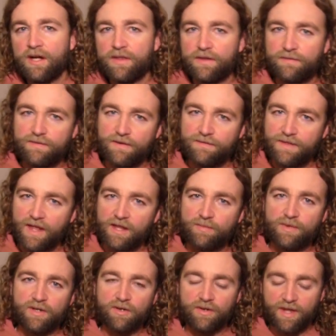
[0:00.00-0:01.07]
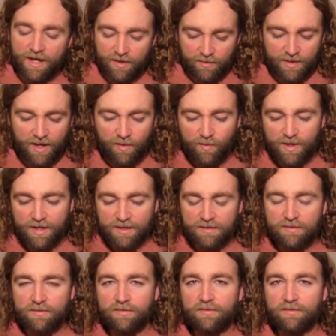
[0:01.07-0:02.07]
the Fifth Element, or that weird,